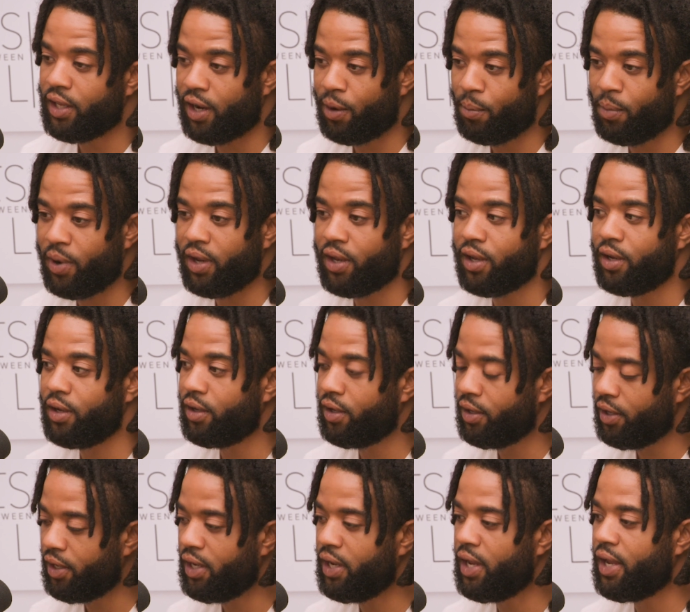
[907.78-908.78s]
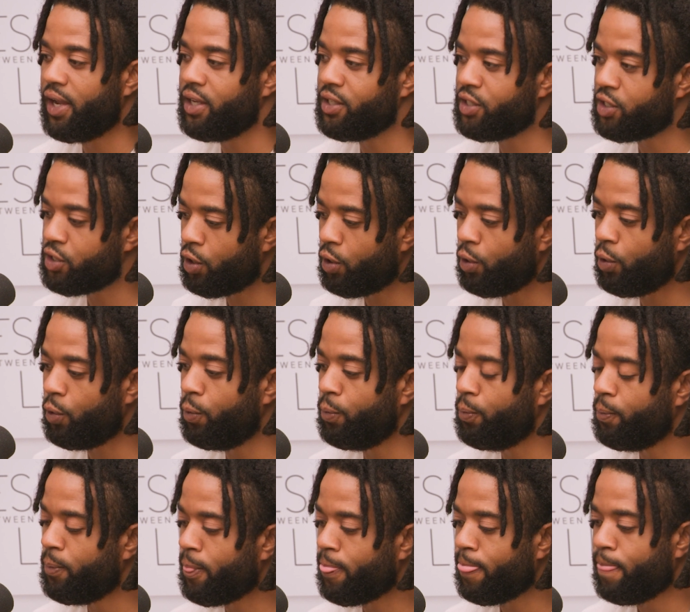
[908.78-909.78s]
That I'm making. Yeah. And
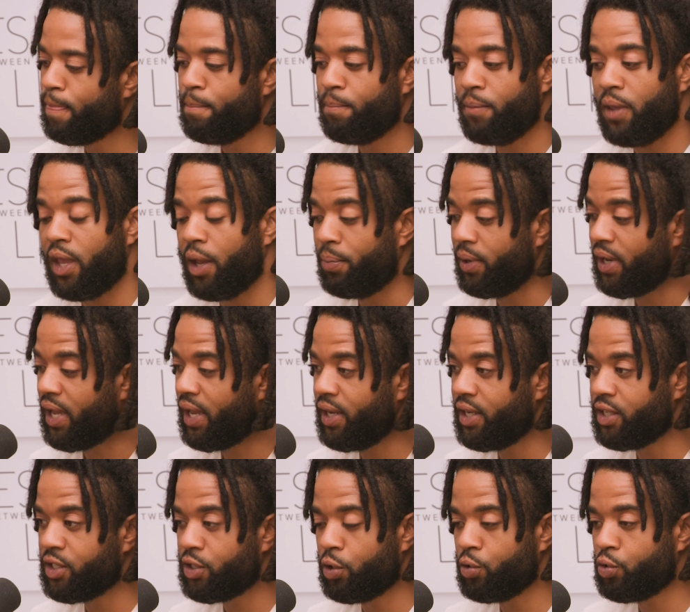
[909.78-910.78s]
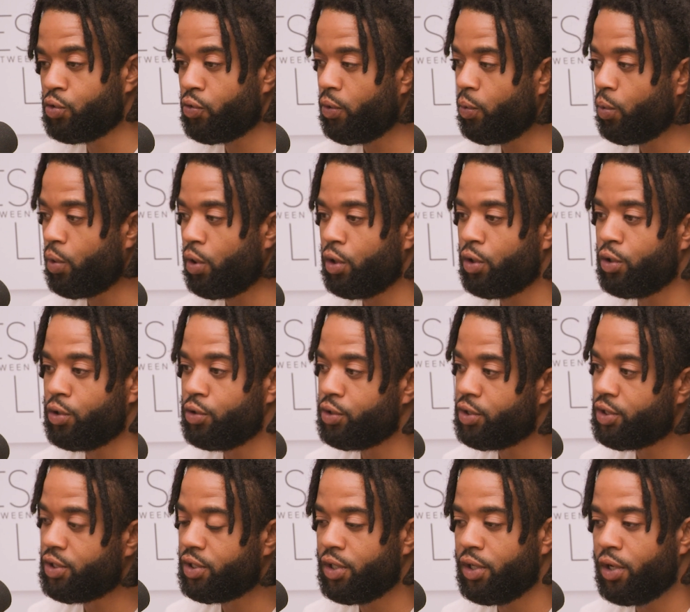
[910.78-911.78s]
so, yeah, but that is those 3
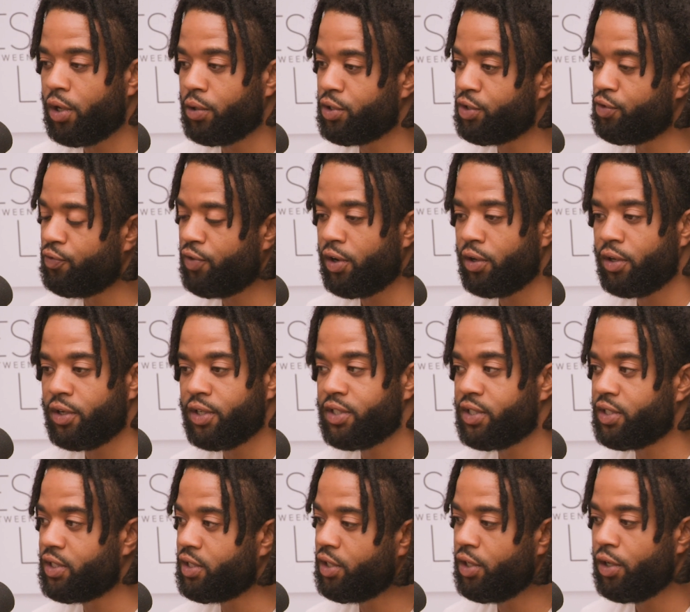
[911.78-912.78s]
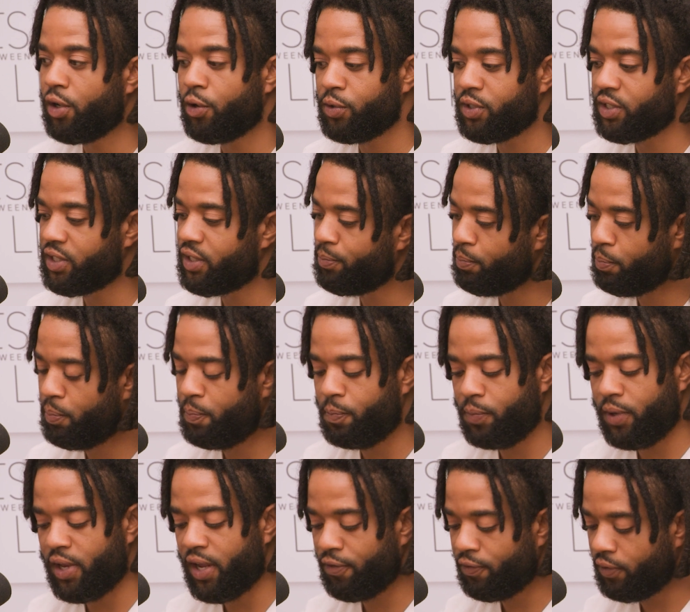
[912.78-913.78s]
words, just fearless, just
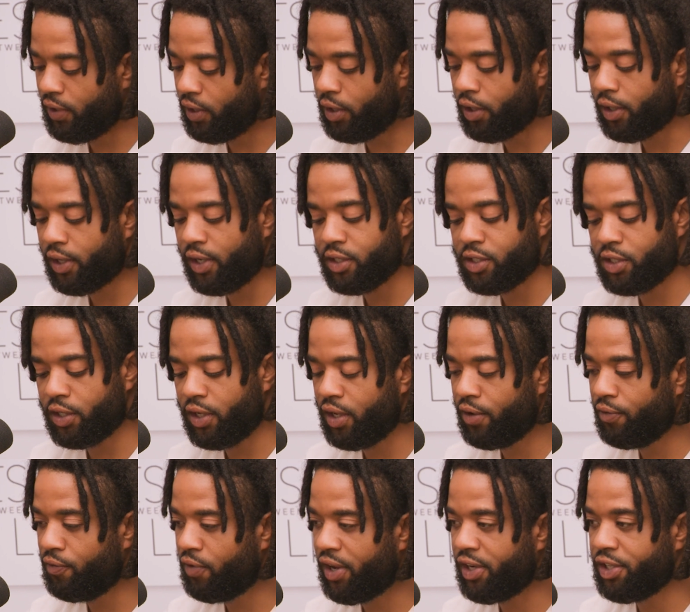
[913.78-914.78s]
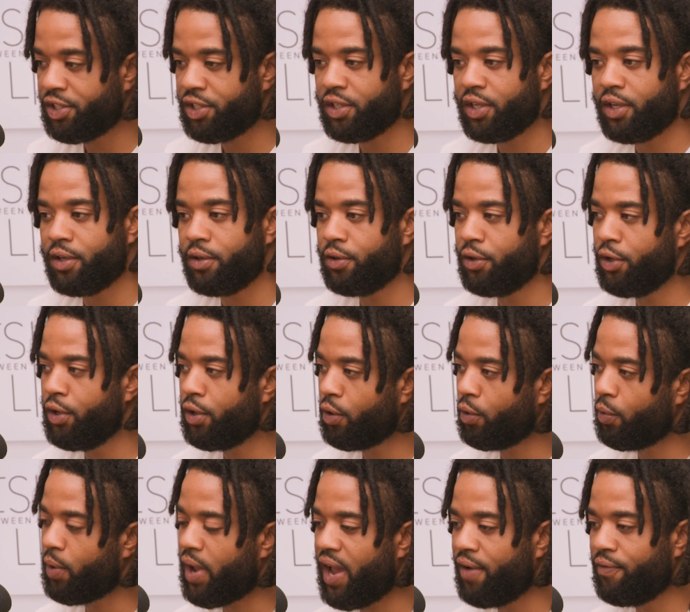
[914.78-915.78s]
definitely looking into innovation and,
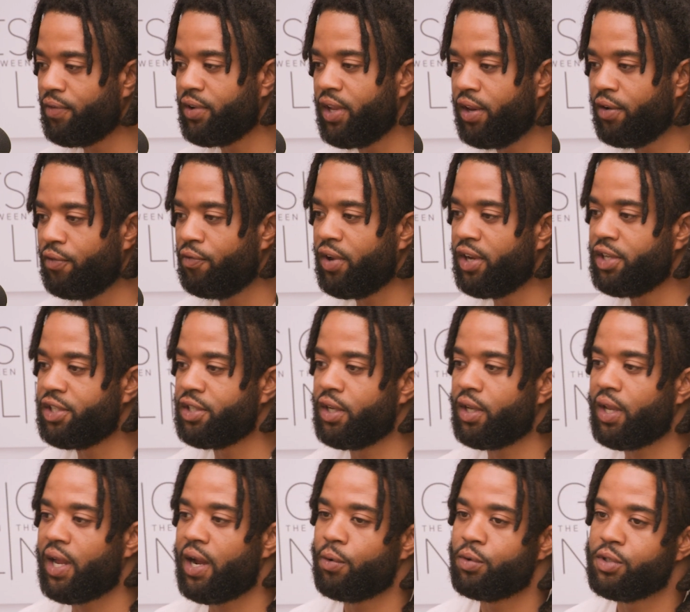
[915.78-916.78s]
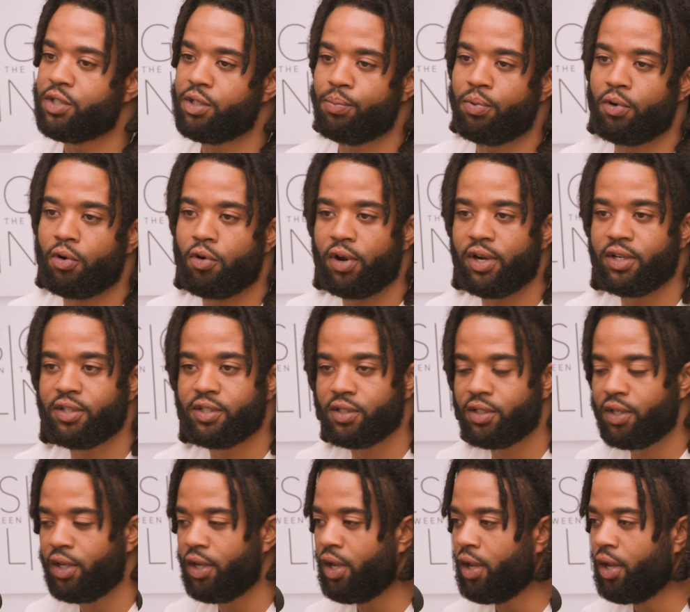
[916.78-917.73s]
having the innovation allow us to progress.